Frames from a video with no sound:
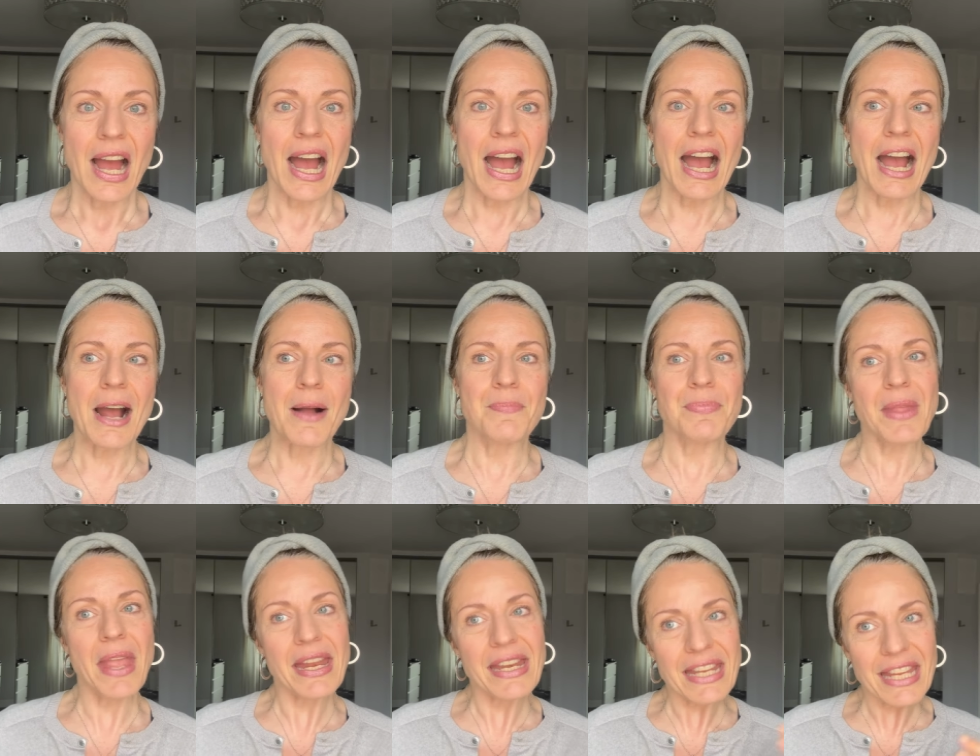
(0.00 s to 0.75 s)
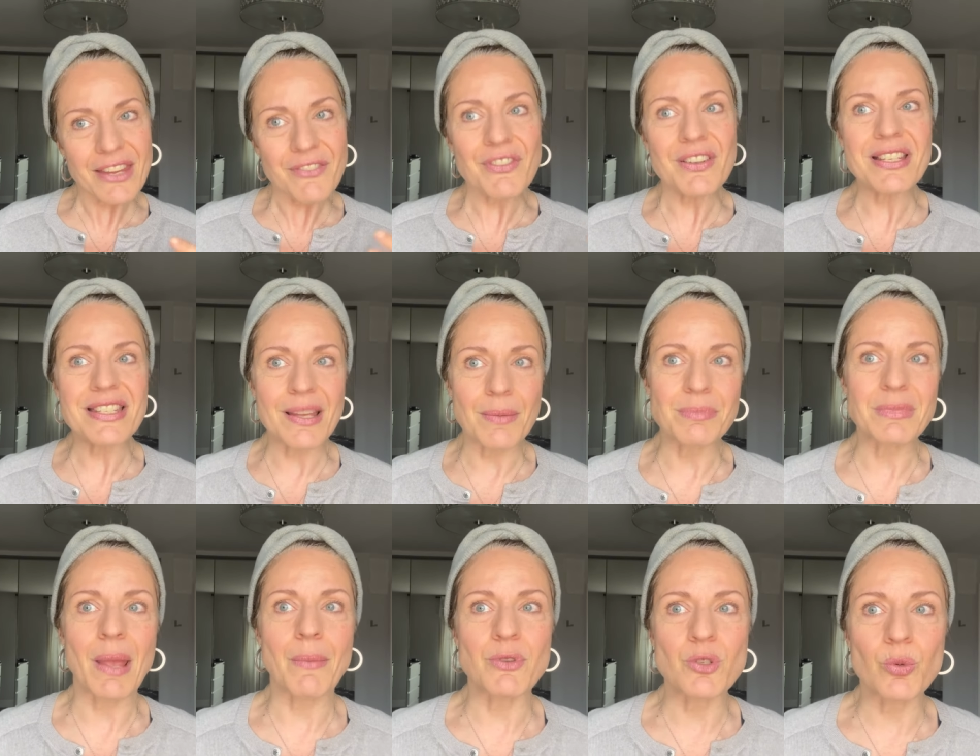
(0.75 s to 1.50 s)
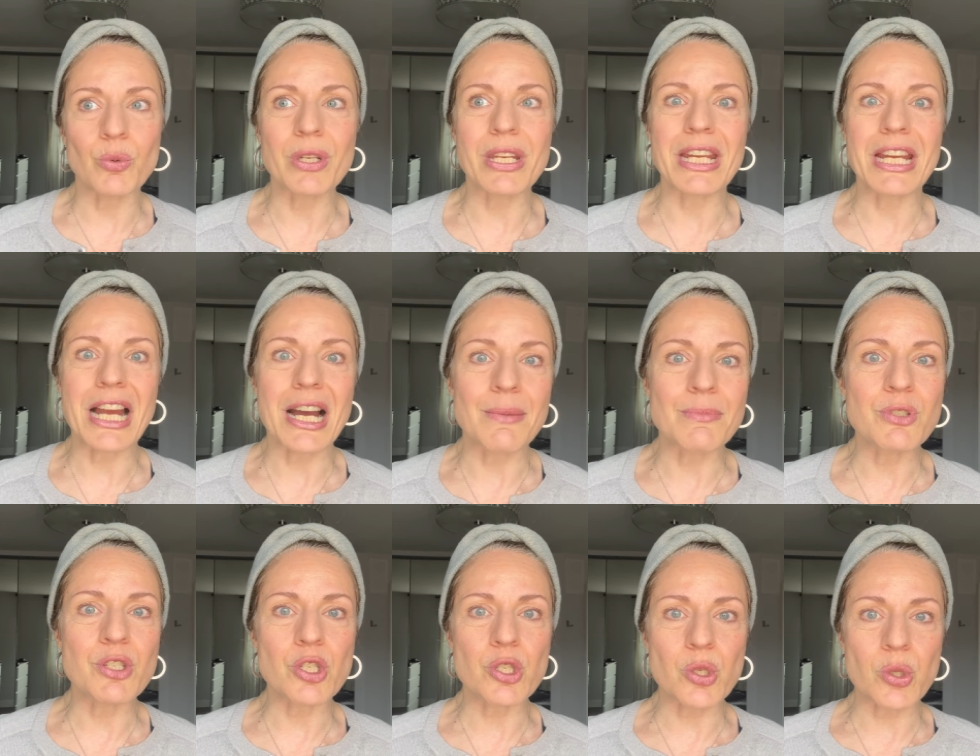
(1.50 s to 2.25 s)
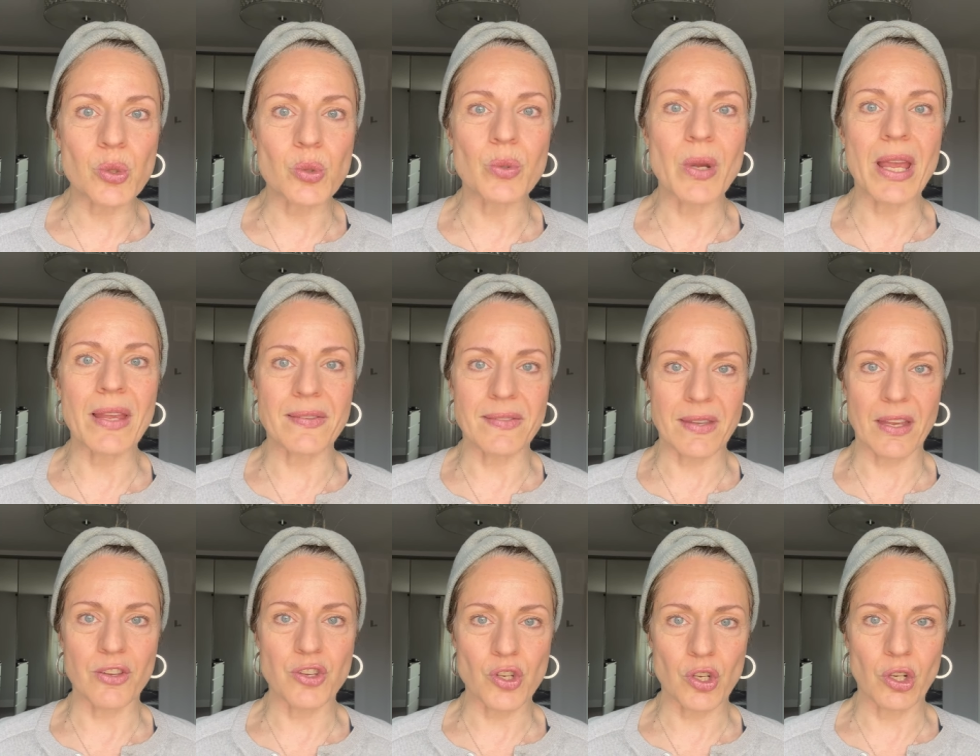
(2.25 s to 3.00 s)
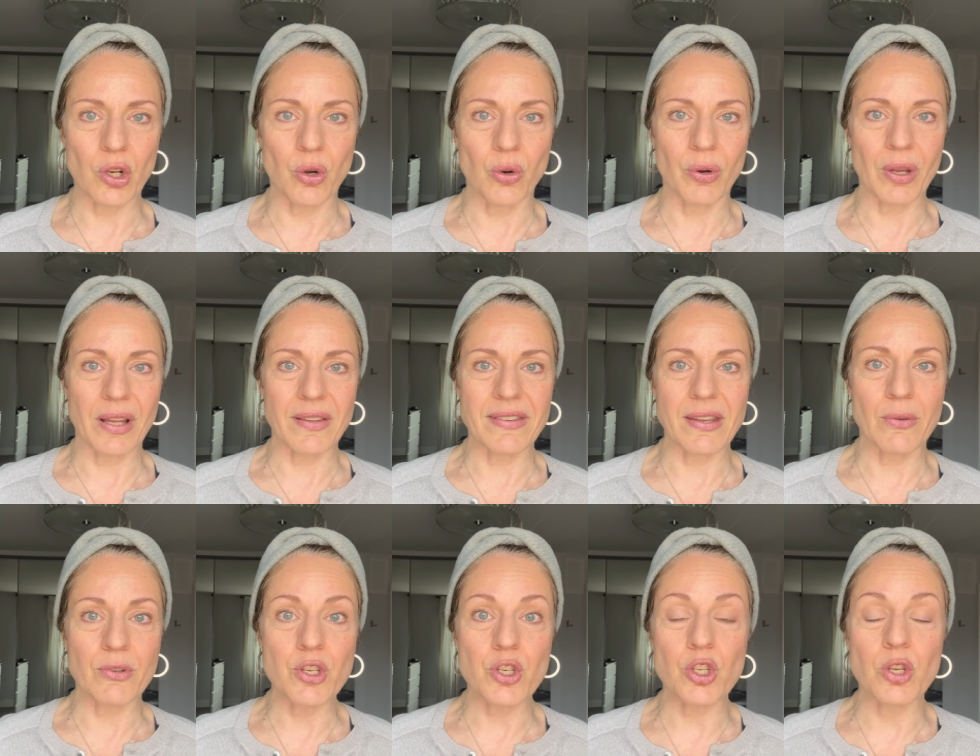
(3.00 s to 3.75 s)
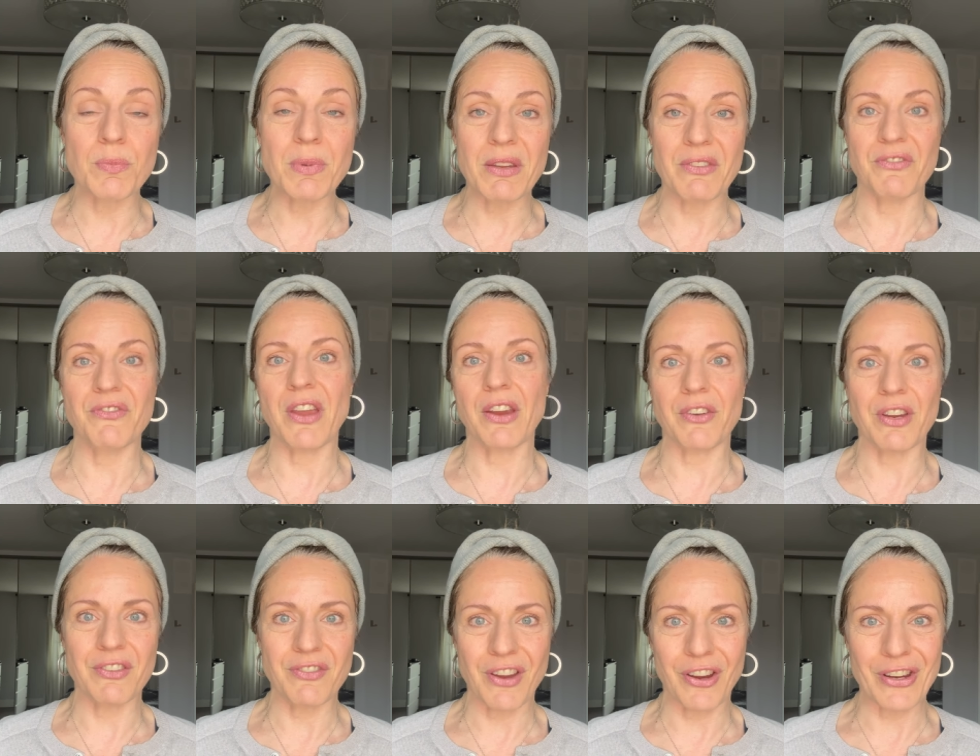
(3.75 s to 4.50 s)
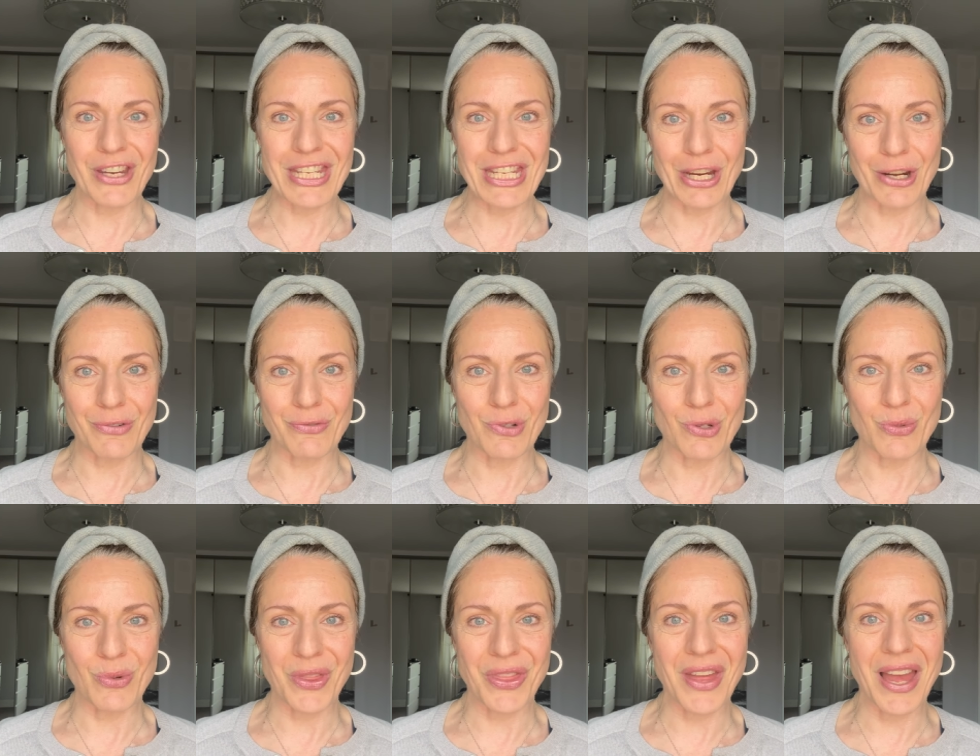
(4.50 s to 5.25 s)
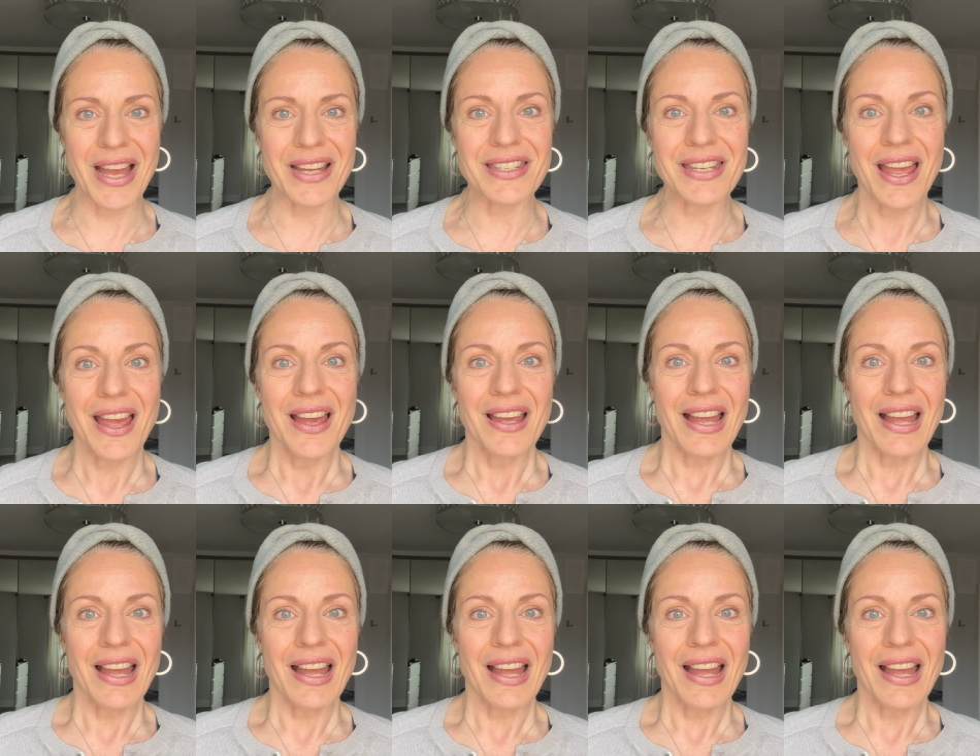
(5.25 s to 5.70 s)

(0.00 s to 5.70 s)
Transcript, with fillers: Um, and even sometimes when it comes to essential oils, I want you to be very, very careful with that.